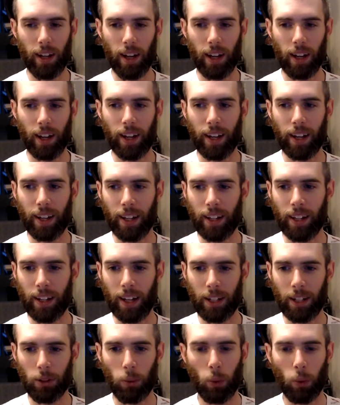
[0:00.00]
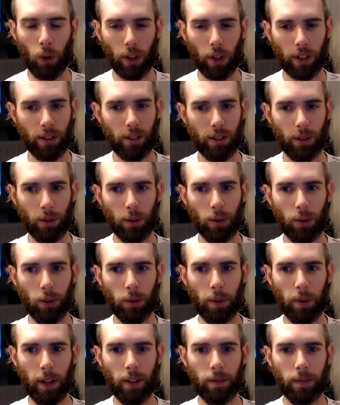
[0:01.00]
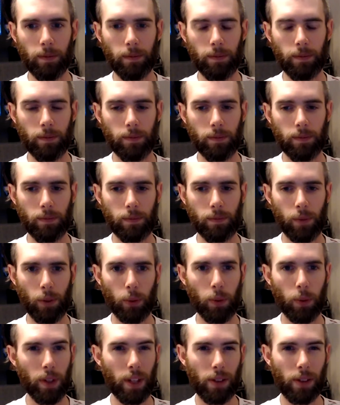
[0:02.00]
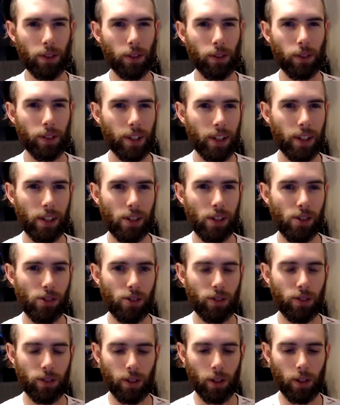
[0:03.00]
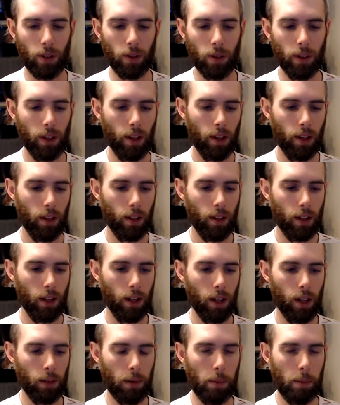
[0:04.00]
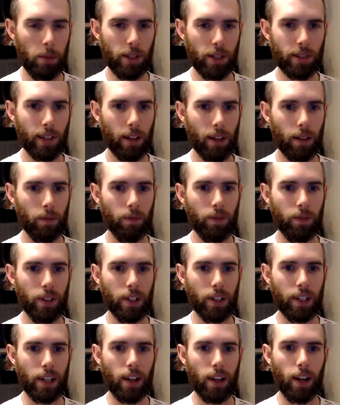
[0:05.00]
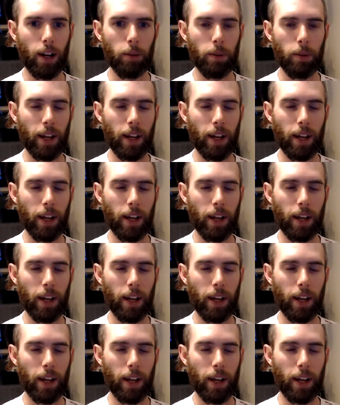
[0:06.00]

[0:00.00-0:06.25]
I had to work until about 3:30-ish, so I missed out on Infinity Hop.